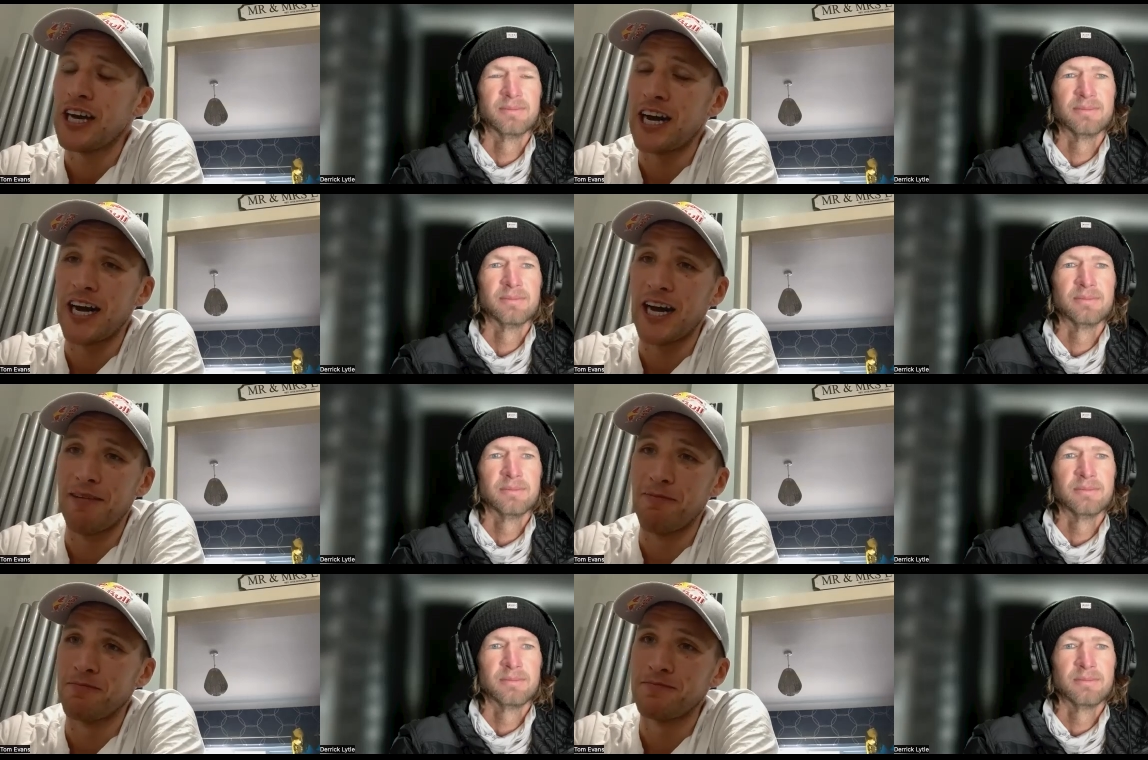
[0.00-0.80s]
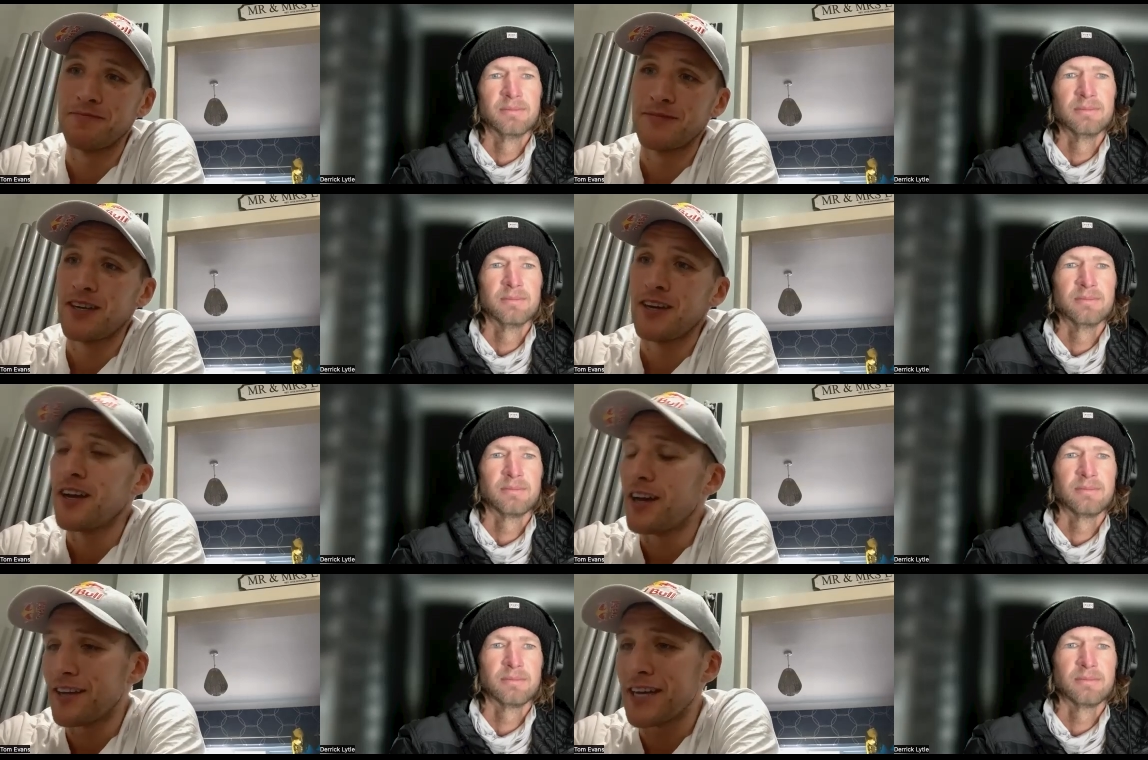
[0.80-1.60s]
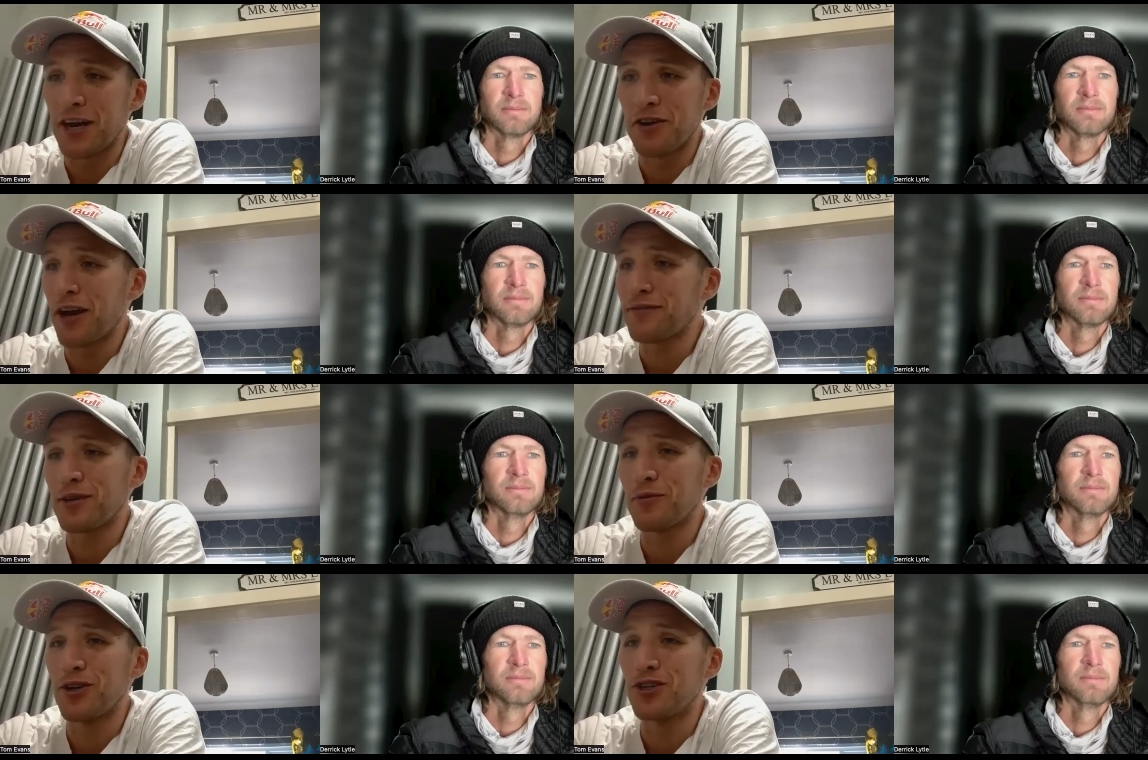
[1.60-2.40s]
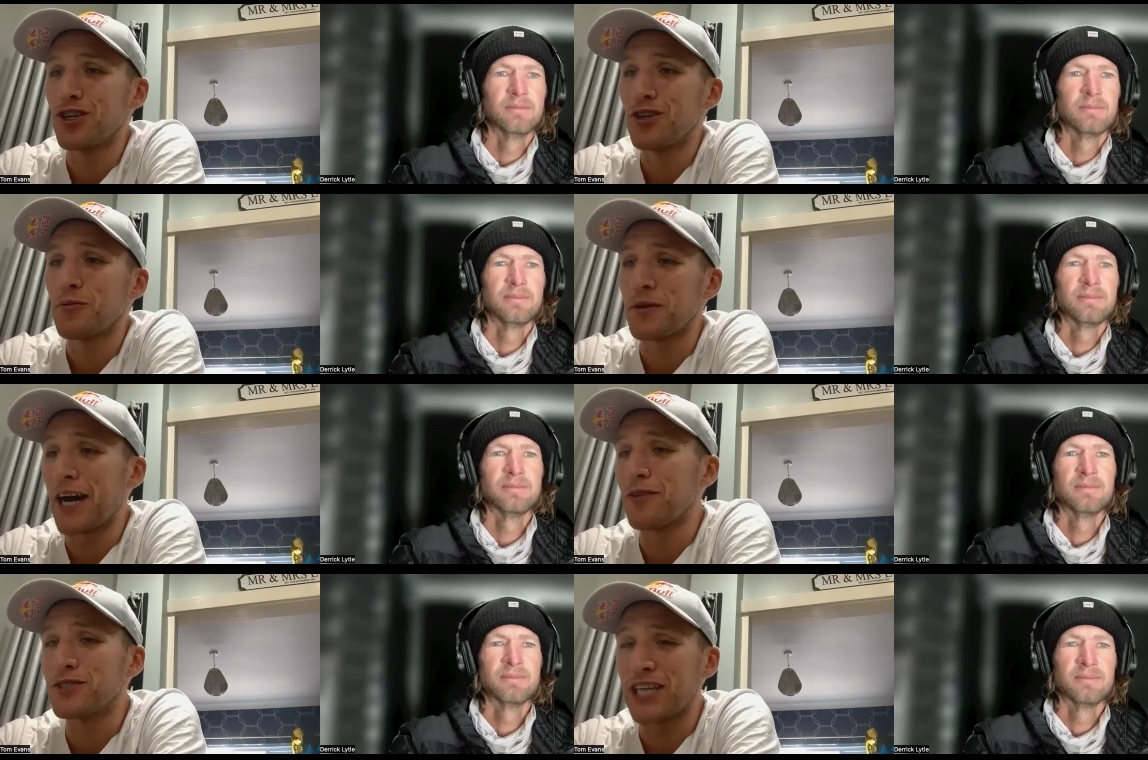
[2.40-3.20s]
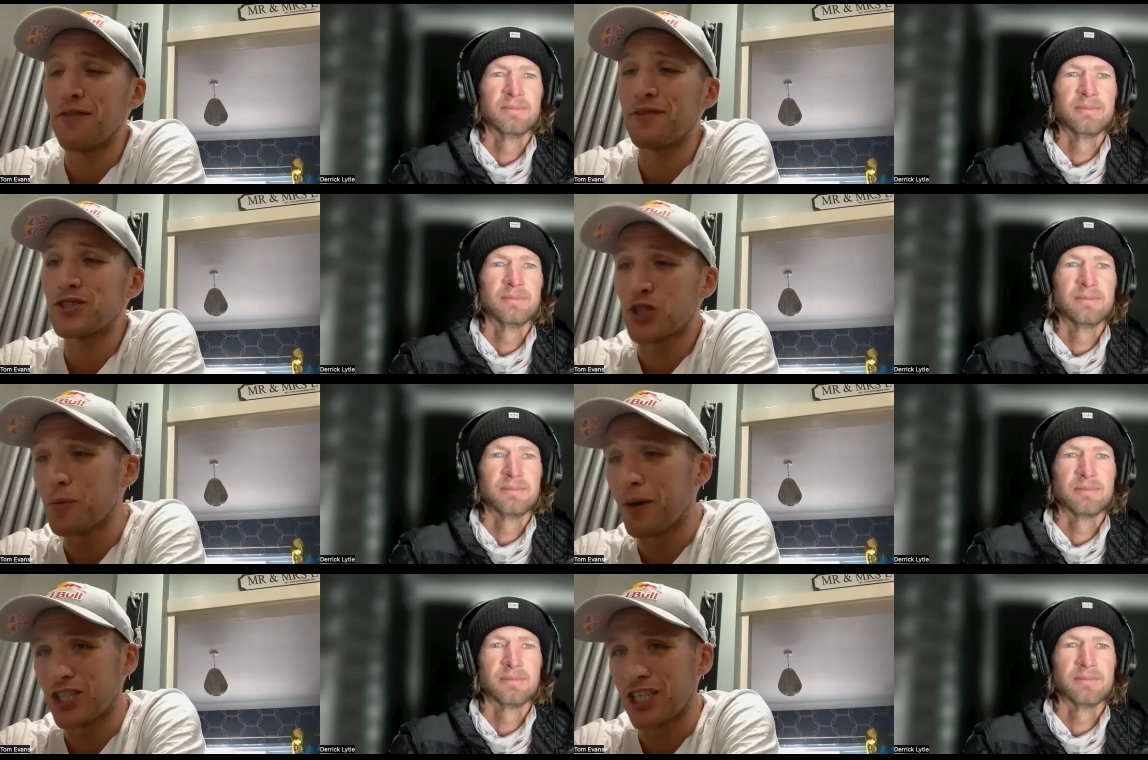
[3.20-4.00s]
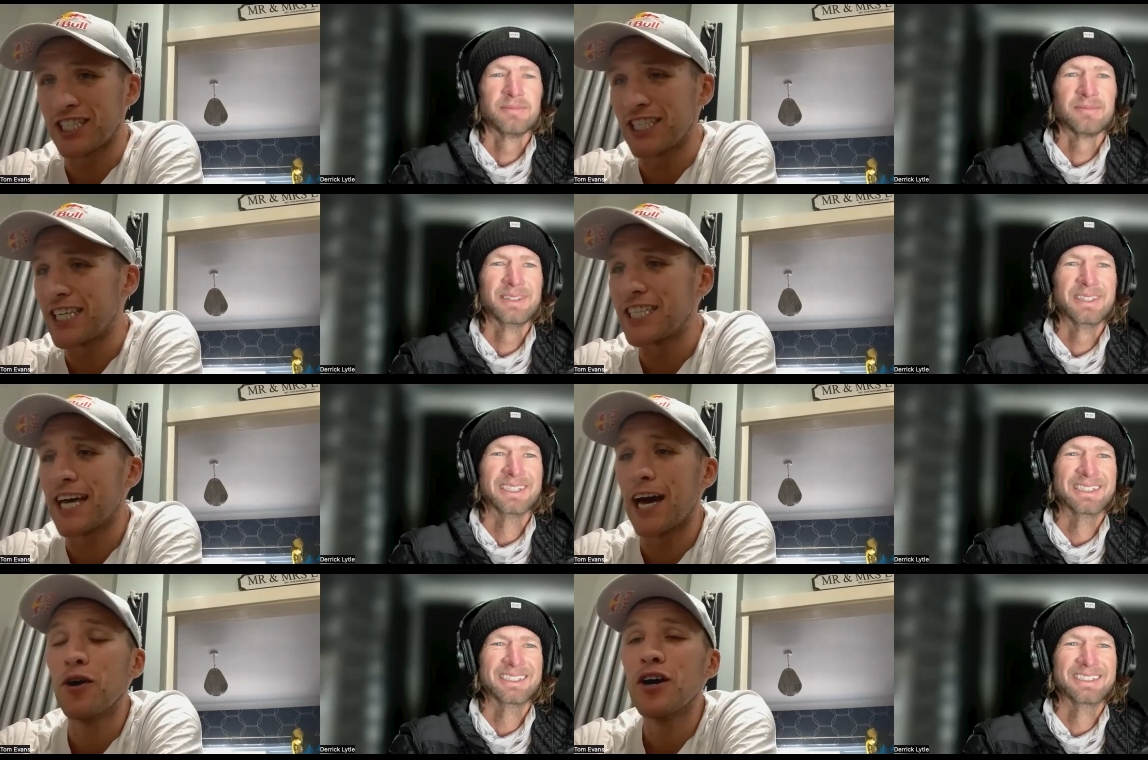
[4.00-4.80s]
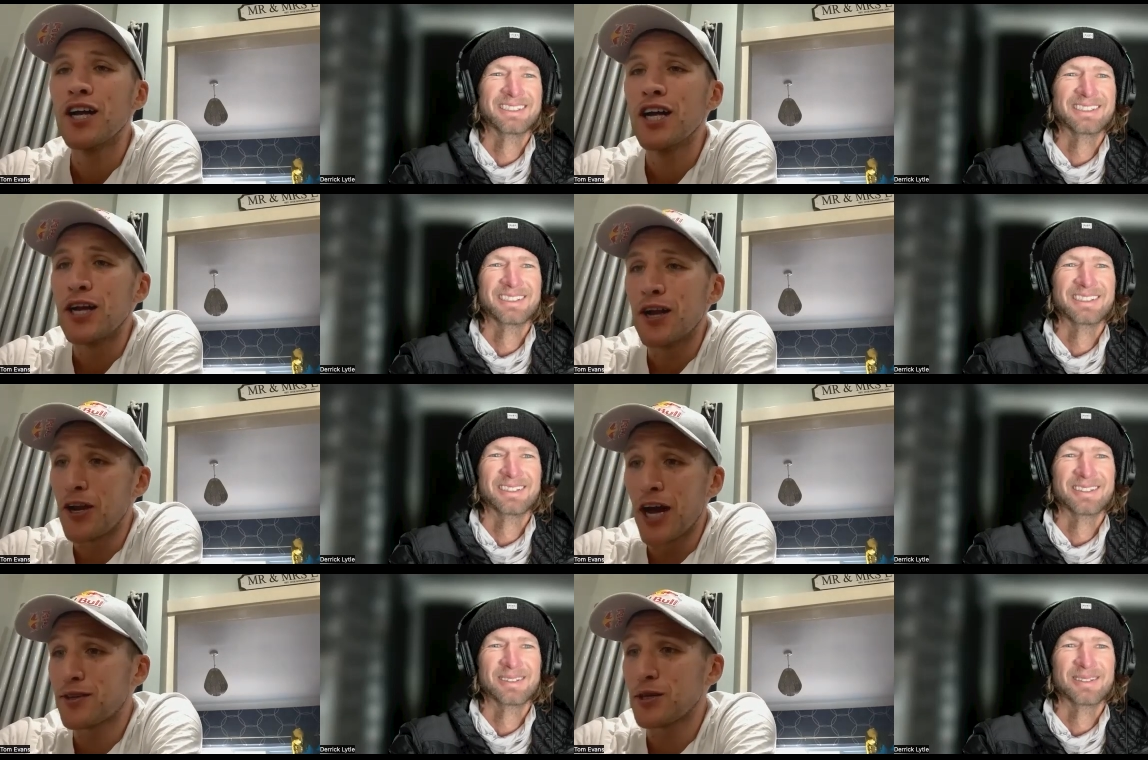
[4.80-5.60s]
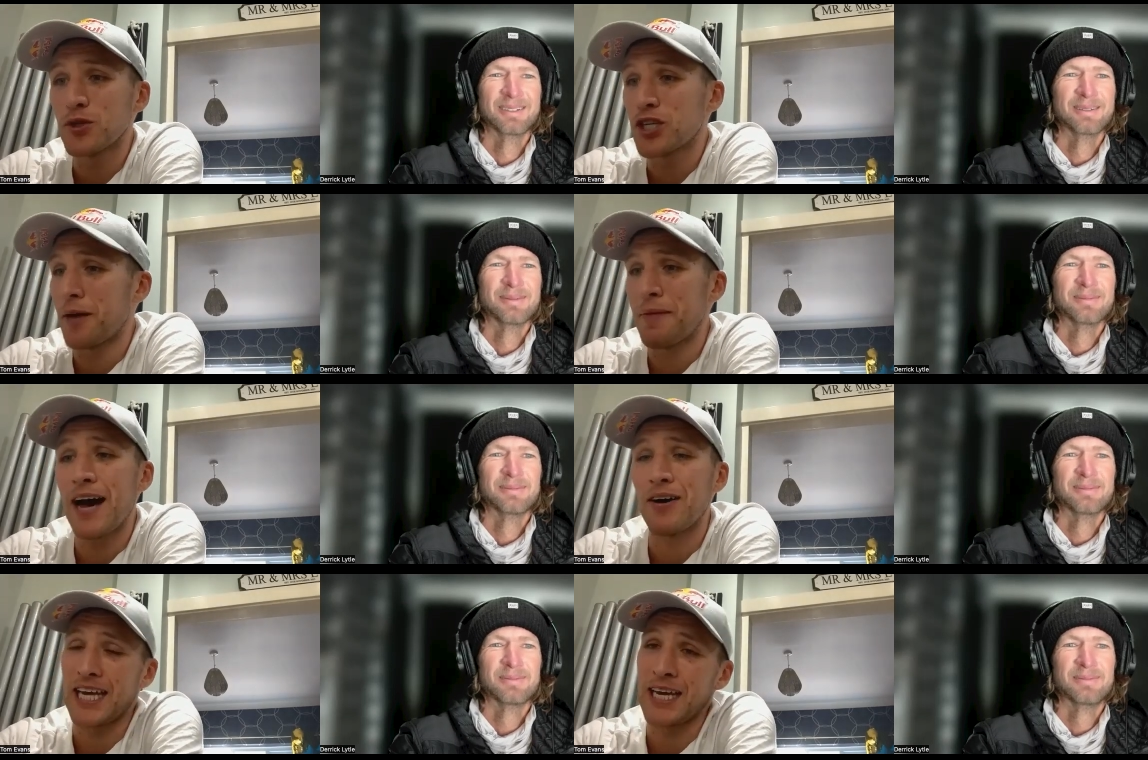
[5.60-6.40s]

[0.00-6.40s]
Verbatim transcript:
Speaker 1: Um, yeah, nothing would, without delving too much into the detail, nothing would come out.